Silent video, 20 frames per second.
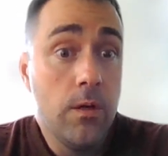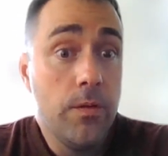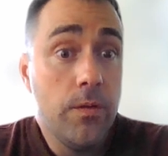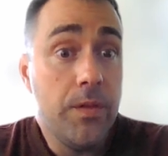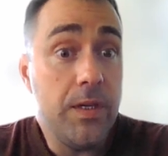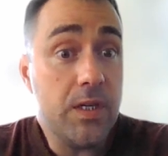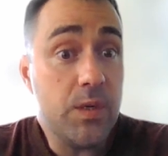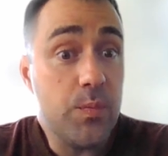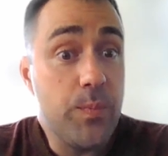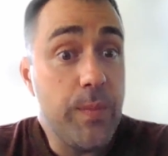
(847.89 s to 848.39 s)

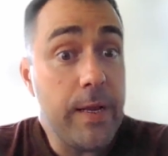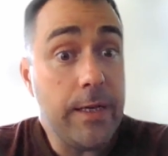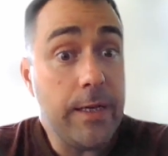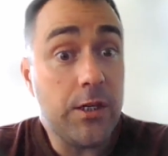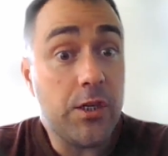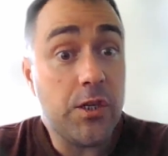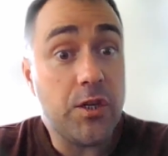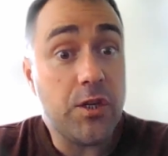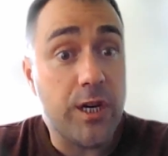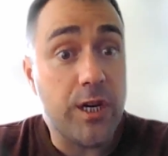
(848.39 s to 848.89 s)
this
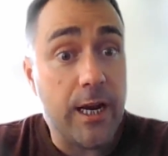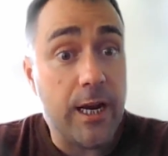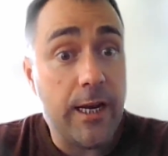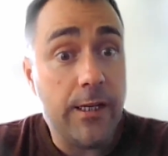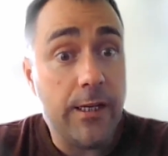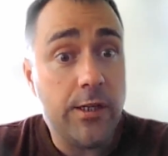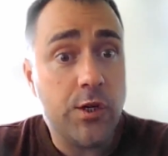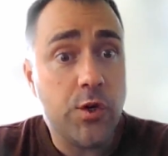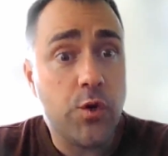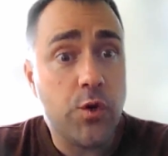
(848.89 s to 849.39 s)
means
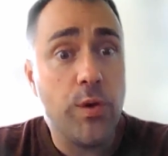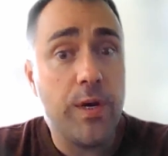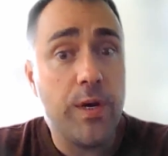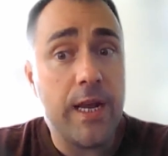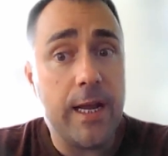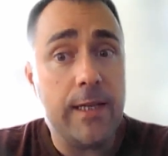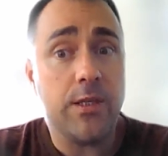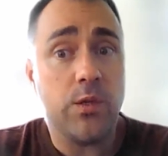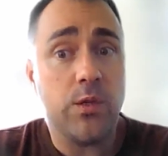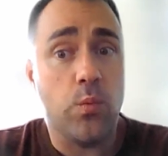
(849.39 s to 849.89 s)
change
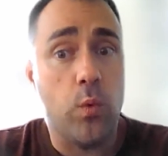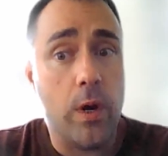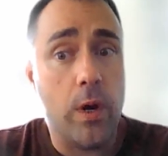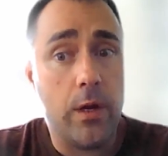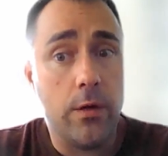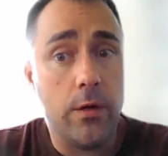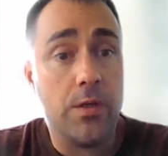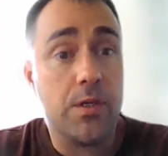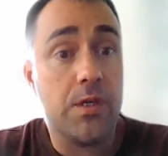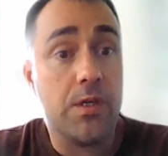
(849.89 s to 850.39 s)
creates
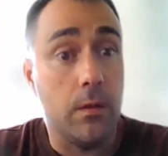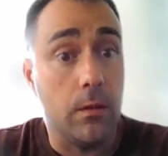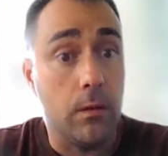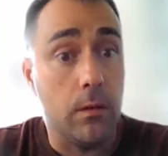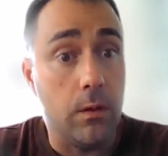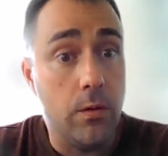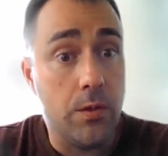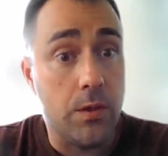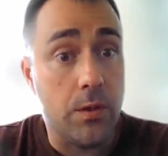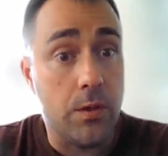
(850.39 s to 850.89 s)
winners and
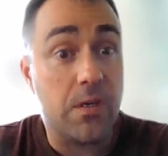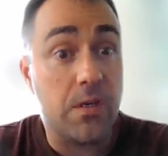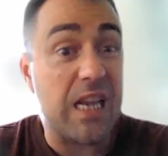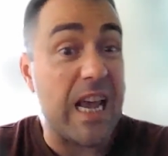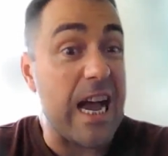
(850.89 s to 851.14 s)
losers